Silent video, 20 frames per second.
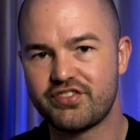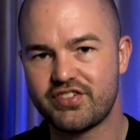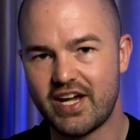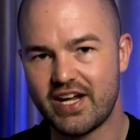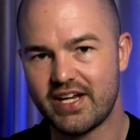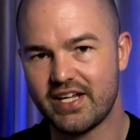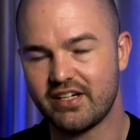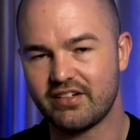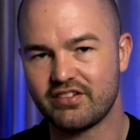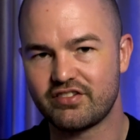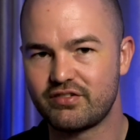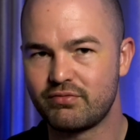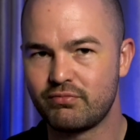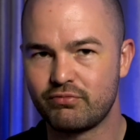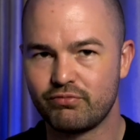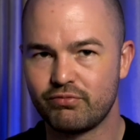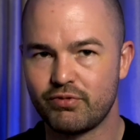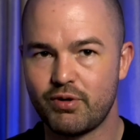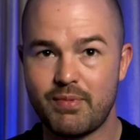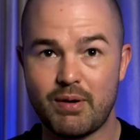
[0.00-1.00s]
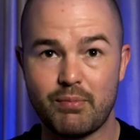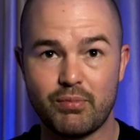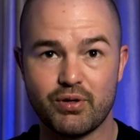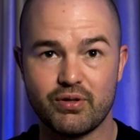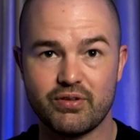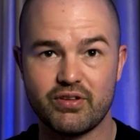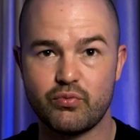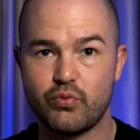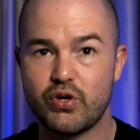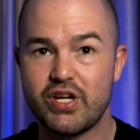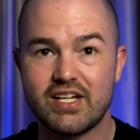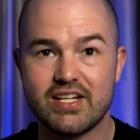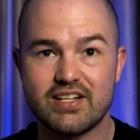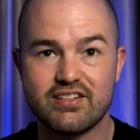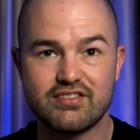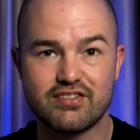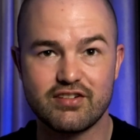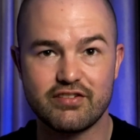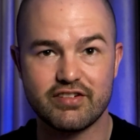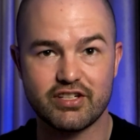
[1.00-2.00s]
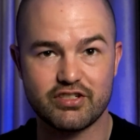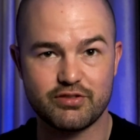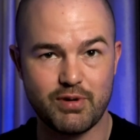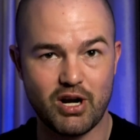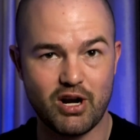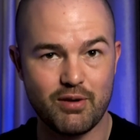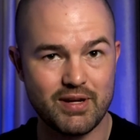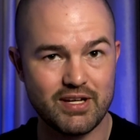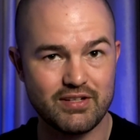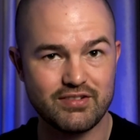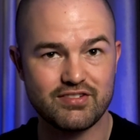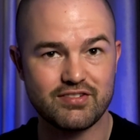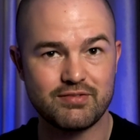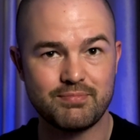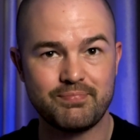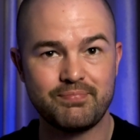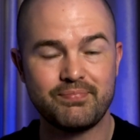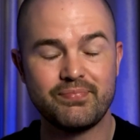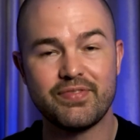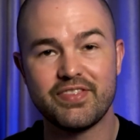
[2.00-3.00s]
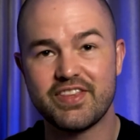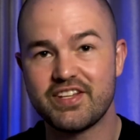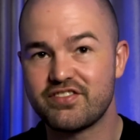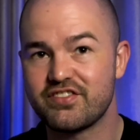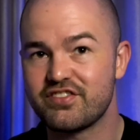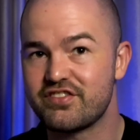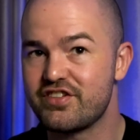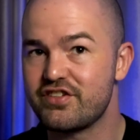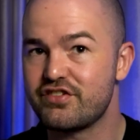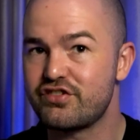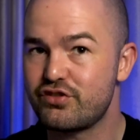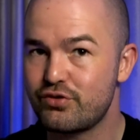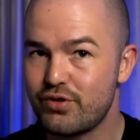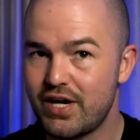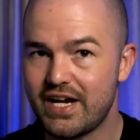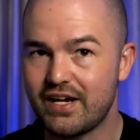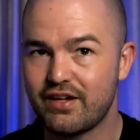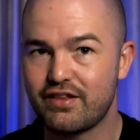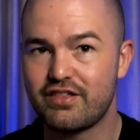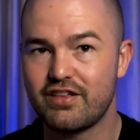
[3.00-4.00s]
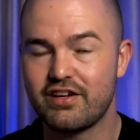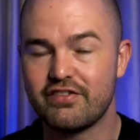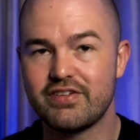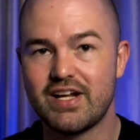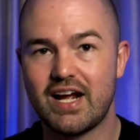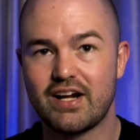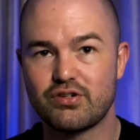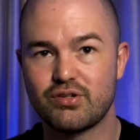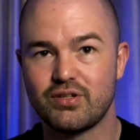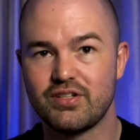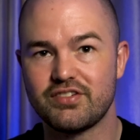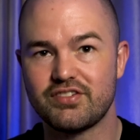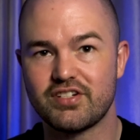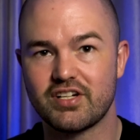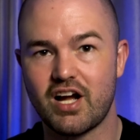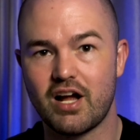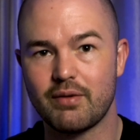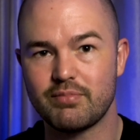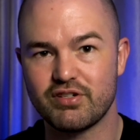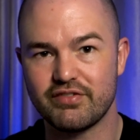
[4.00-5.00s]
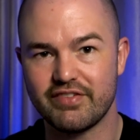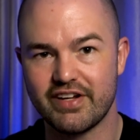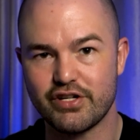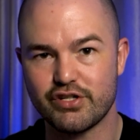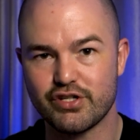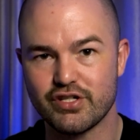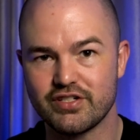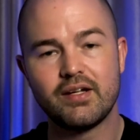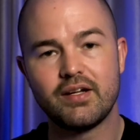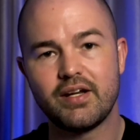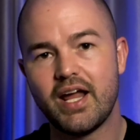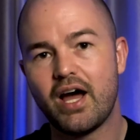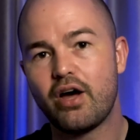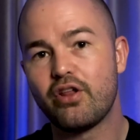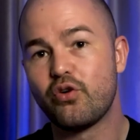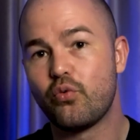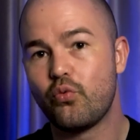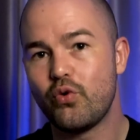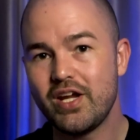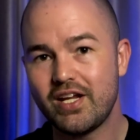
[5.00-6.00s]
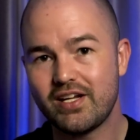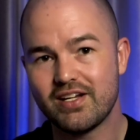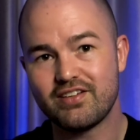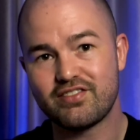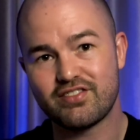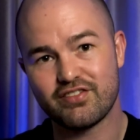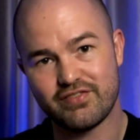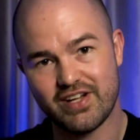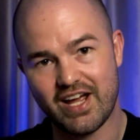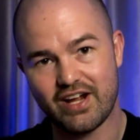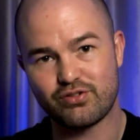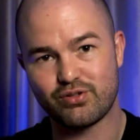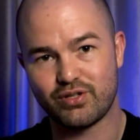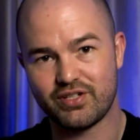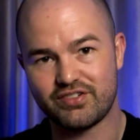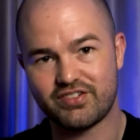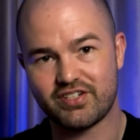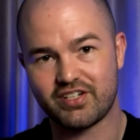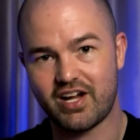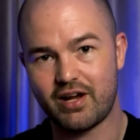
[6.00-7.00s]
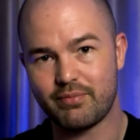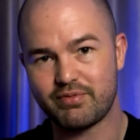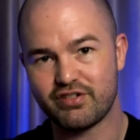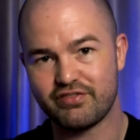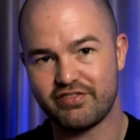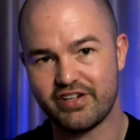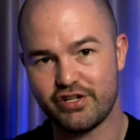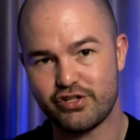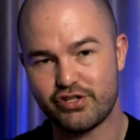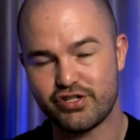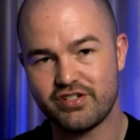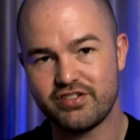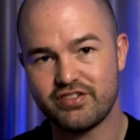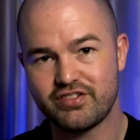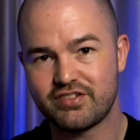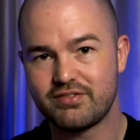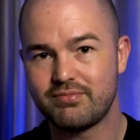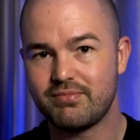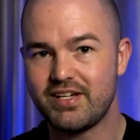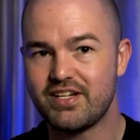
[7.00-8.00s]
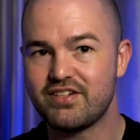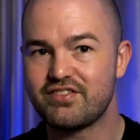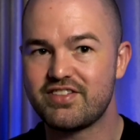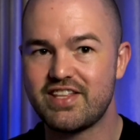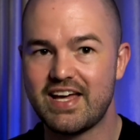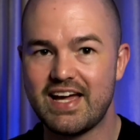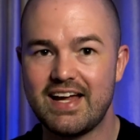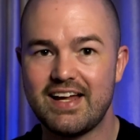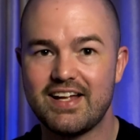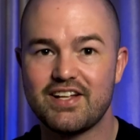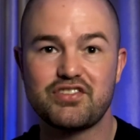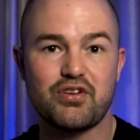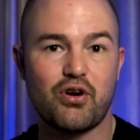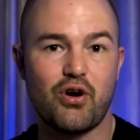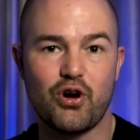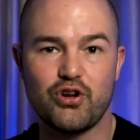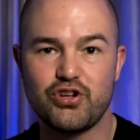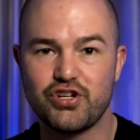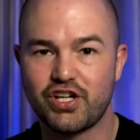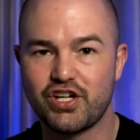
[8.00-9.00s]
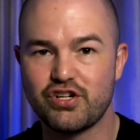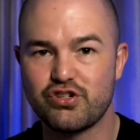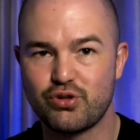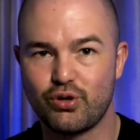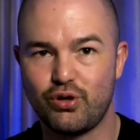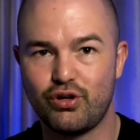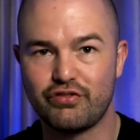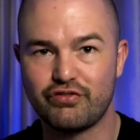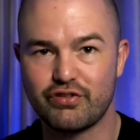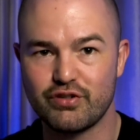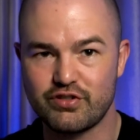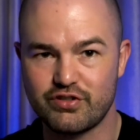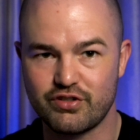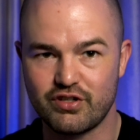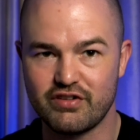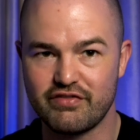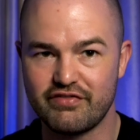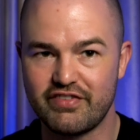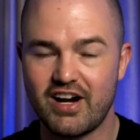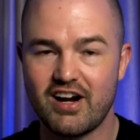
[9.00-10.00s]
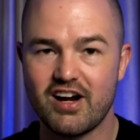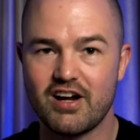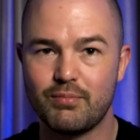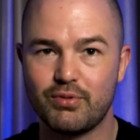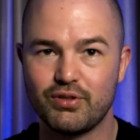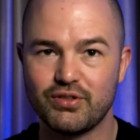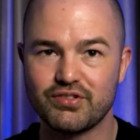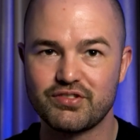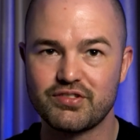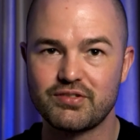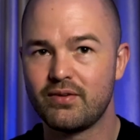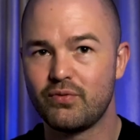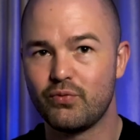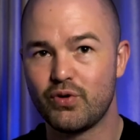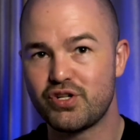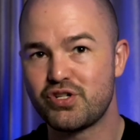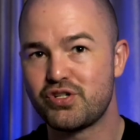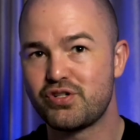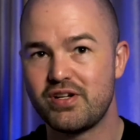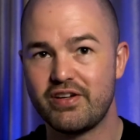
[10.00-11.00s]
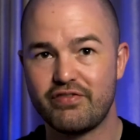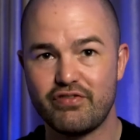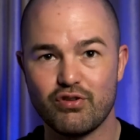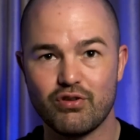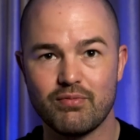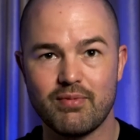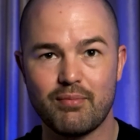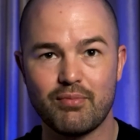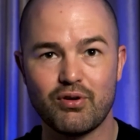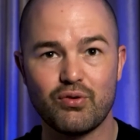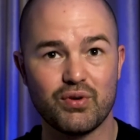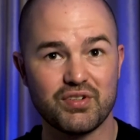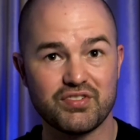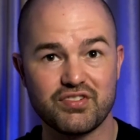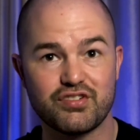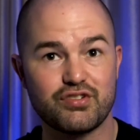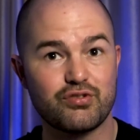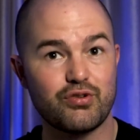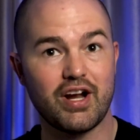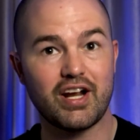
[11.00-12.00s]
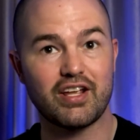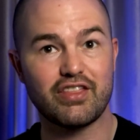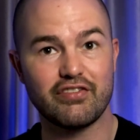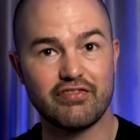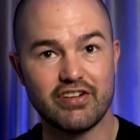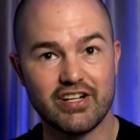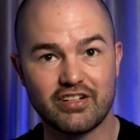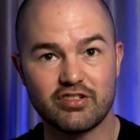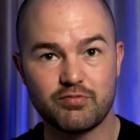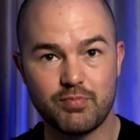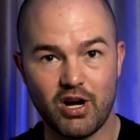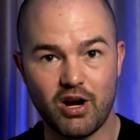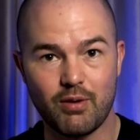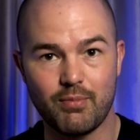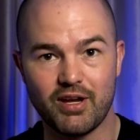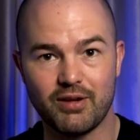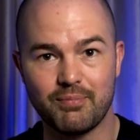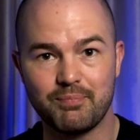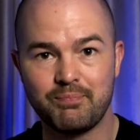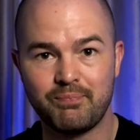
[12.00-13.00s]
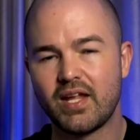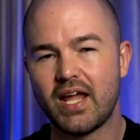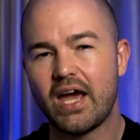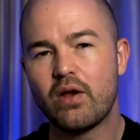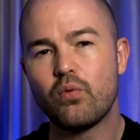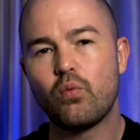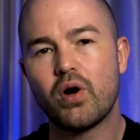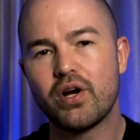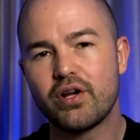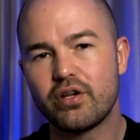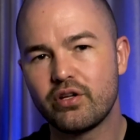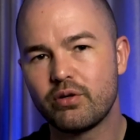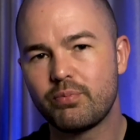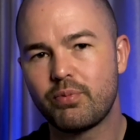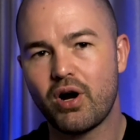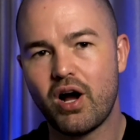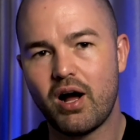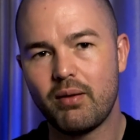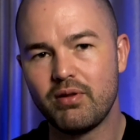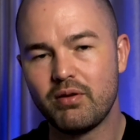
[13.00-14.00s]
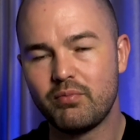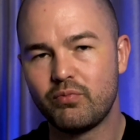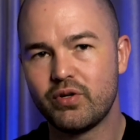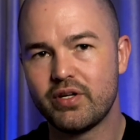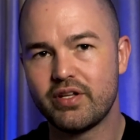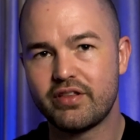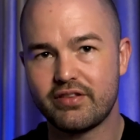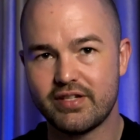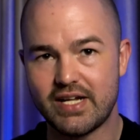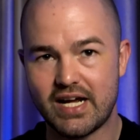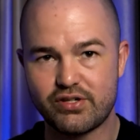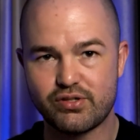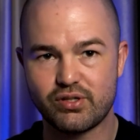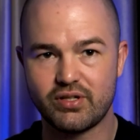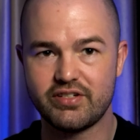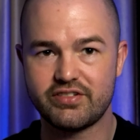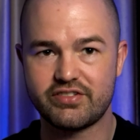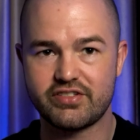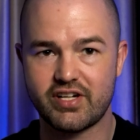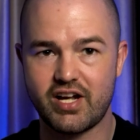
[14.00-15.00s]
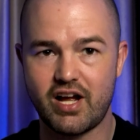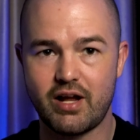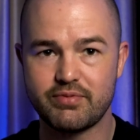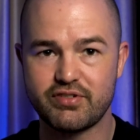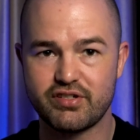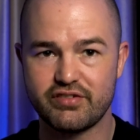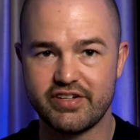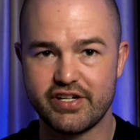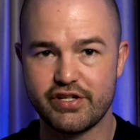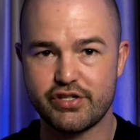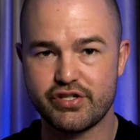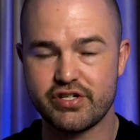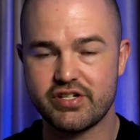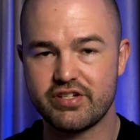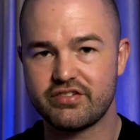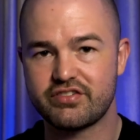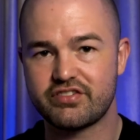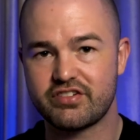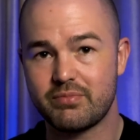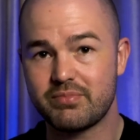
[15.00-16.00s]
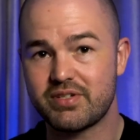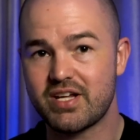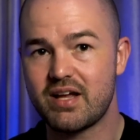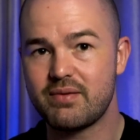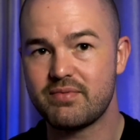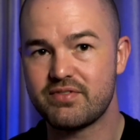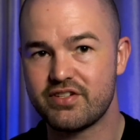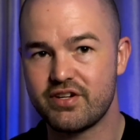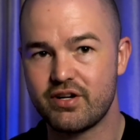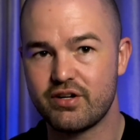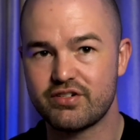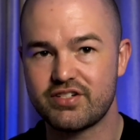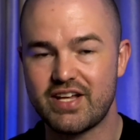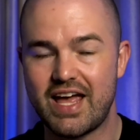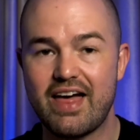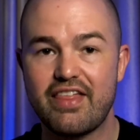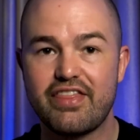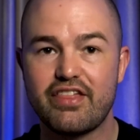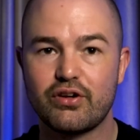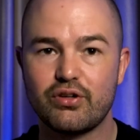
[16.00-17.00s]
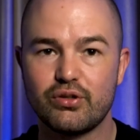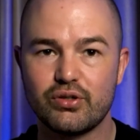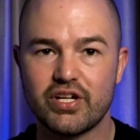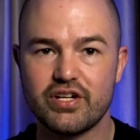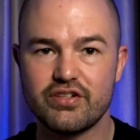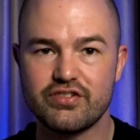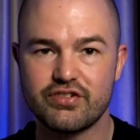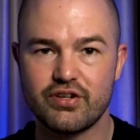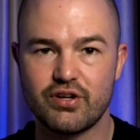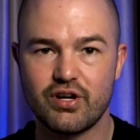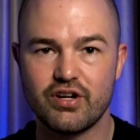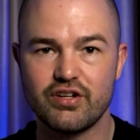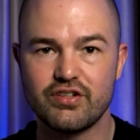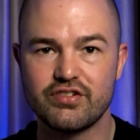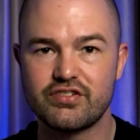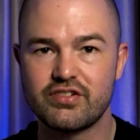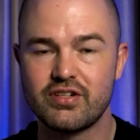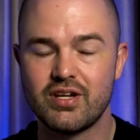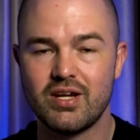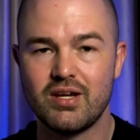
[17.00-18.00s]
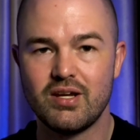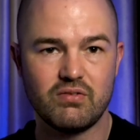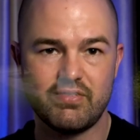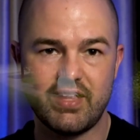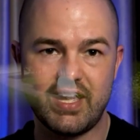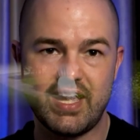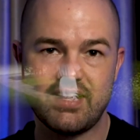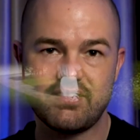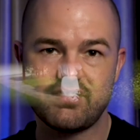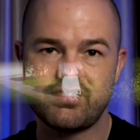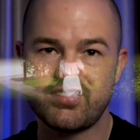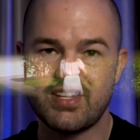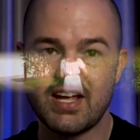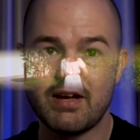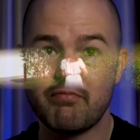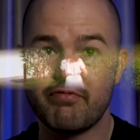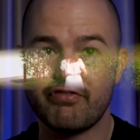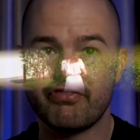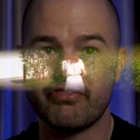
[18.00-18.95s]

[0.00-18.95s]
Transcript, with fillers: settings. Remember the weakness of experiments? This is the strength of naturalistic observation. Now, the weakness of naturalistic observations is that it's hard to control for certain variables, which, if you remember, was a strength of an experiment. And one other problem with naturalistic observation is sometimes there's ethical concerns that stem